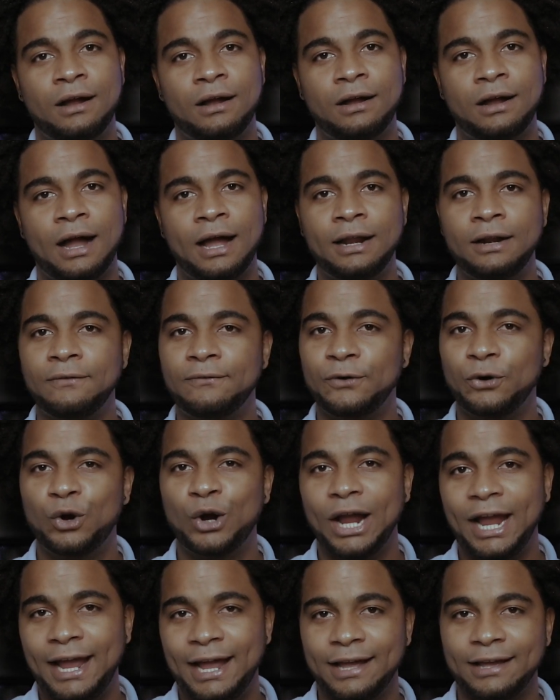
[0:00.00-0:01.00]
kind of
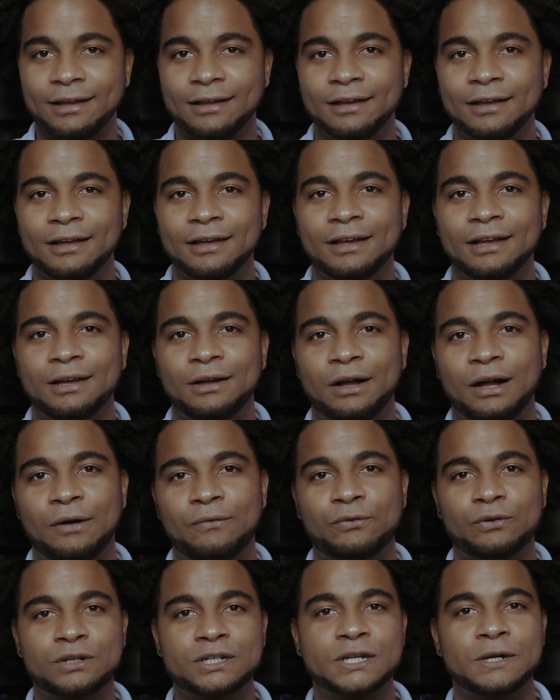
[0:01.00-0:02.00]
okay
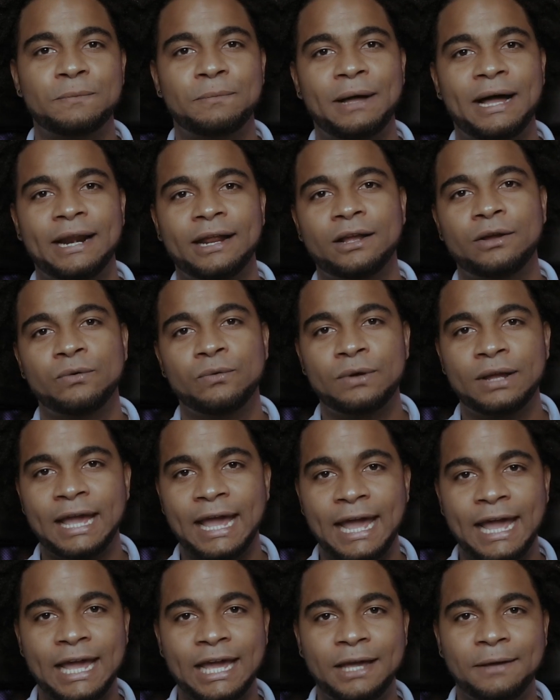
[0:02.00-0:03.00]
for somebody who
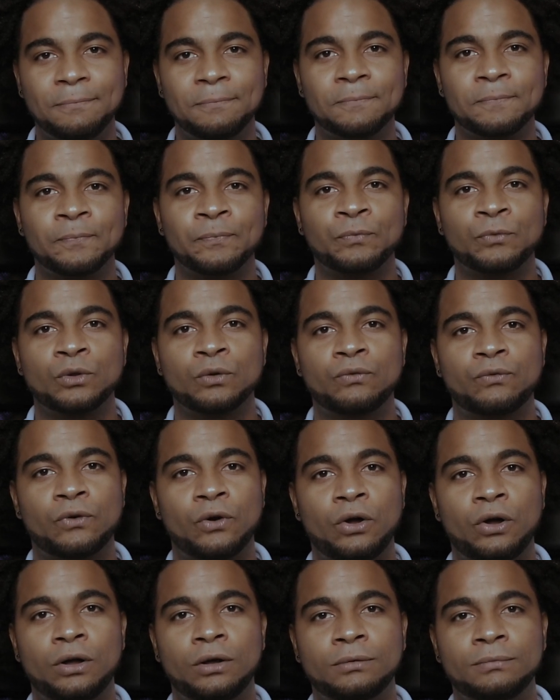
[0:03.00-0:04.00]
came
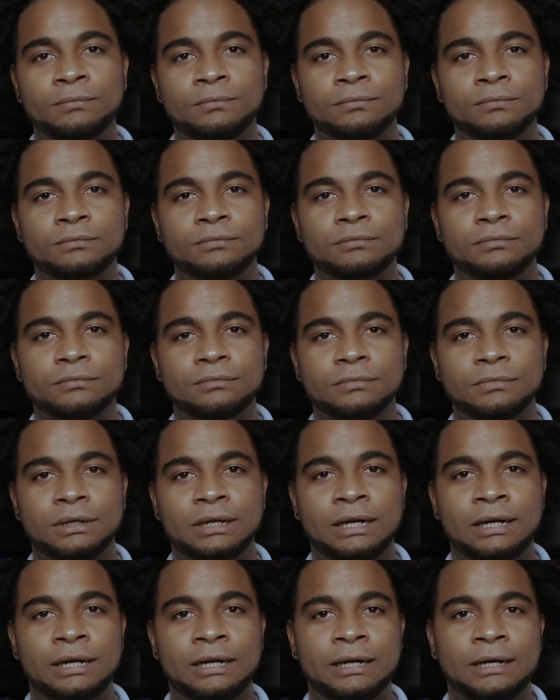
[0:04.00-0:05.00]
from
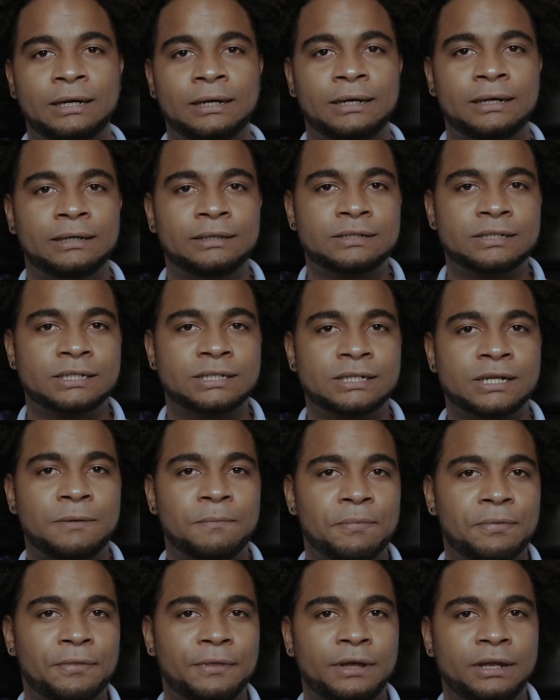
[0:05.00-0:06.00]

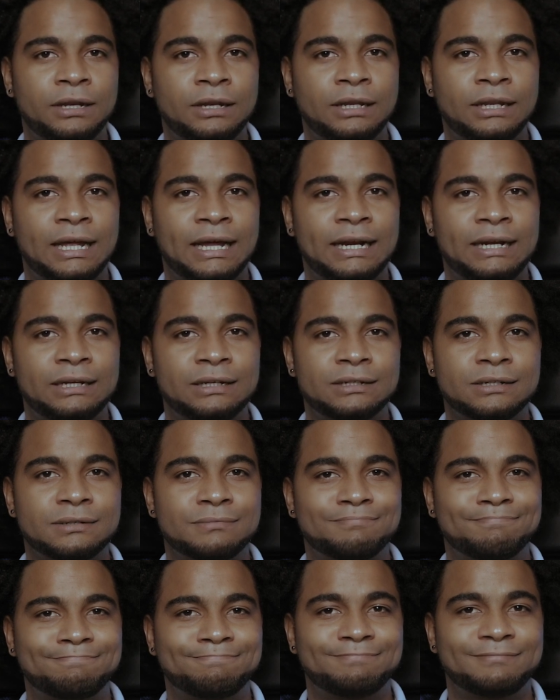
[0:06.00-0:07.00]
something that
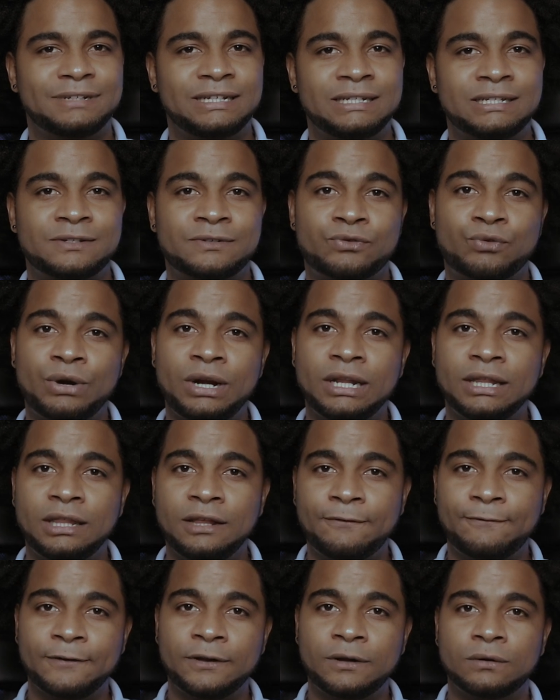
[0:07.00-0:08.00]
is really
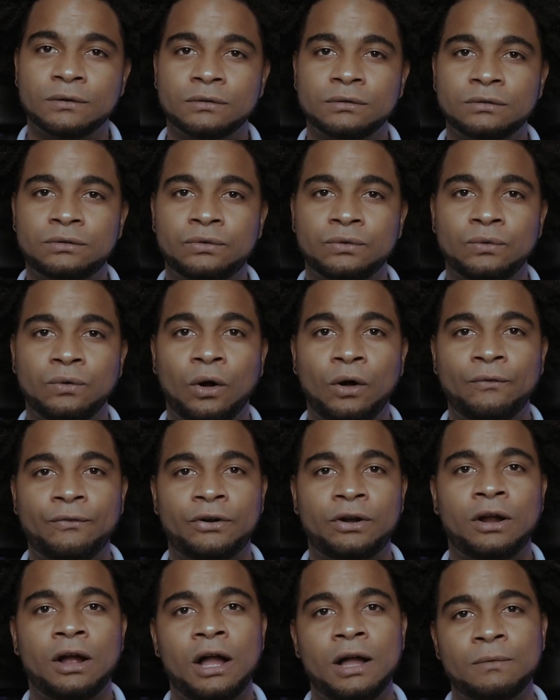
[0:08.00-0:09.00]
difficult to
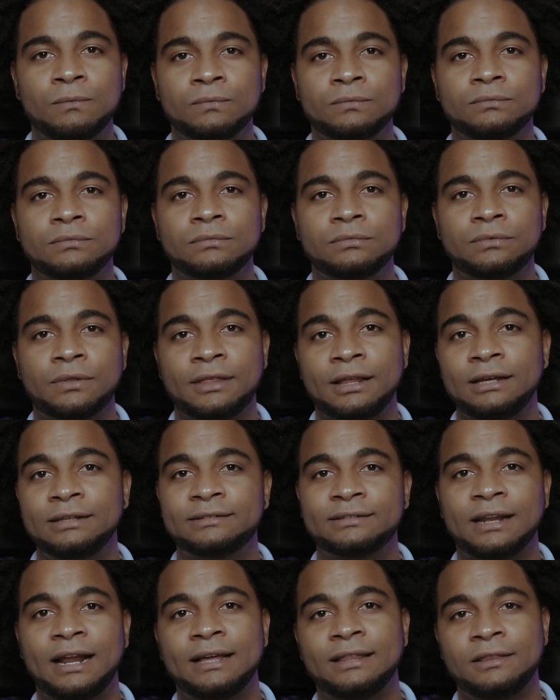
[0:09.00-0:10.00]
overcome,
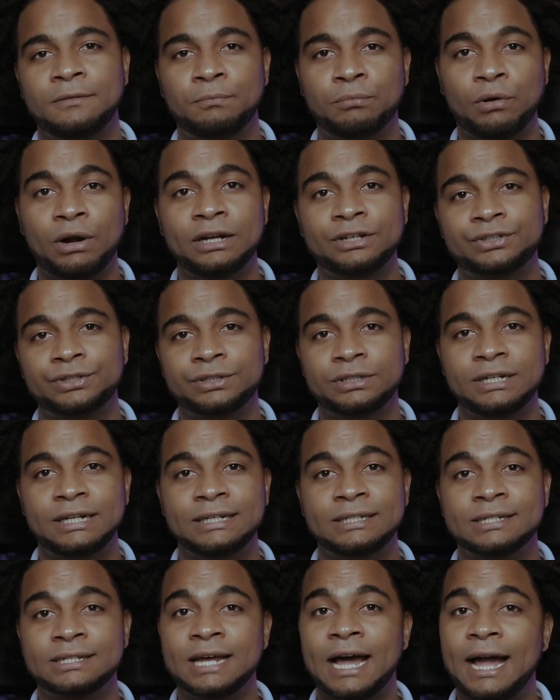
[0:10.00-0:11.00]
things like depression,
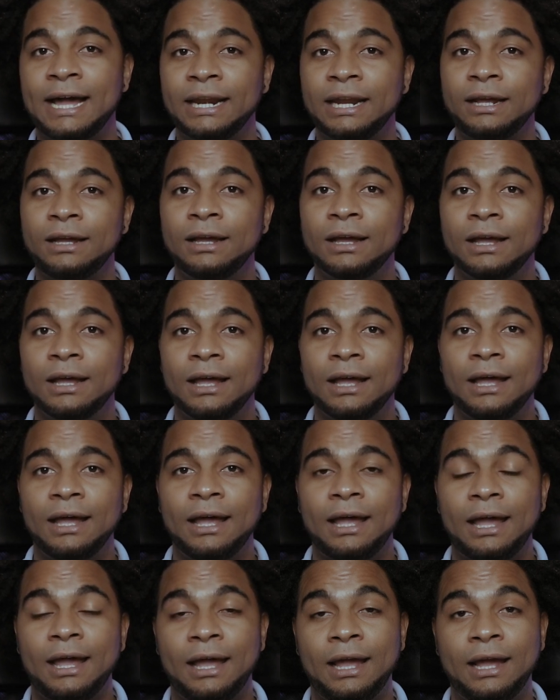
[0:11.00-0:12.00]
anxiety,
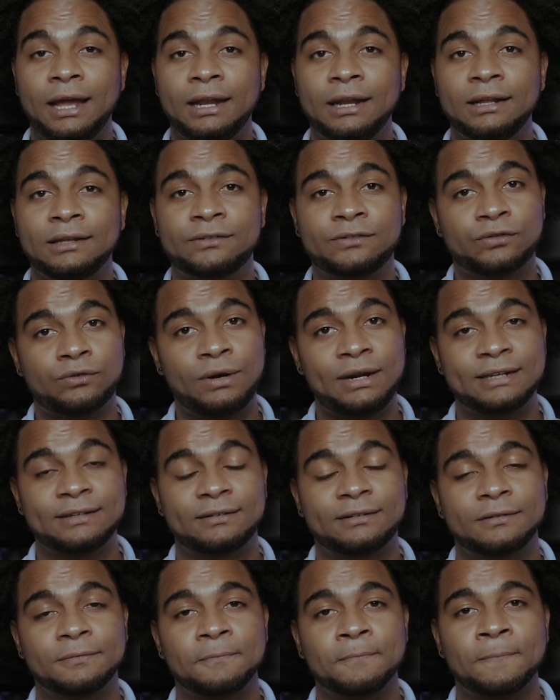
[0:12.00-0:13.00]
and
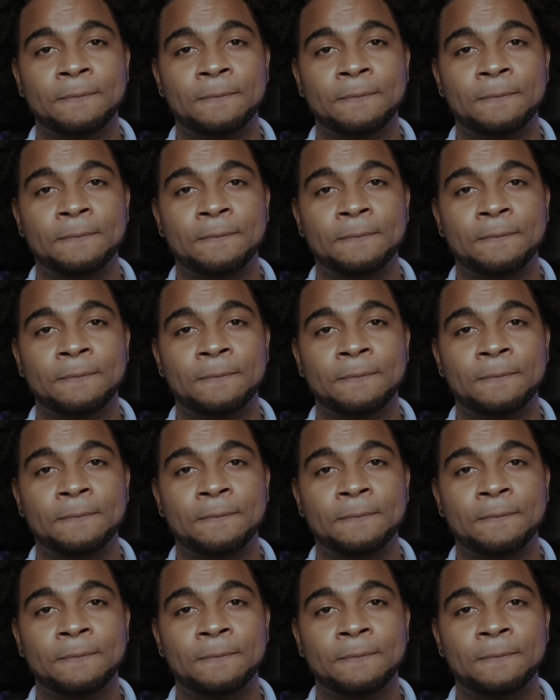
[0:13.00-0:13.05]
stress.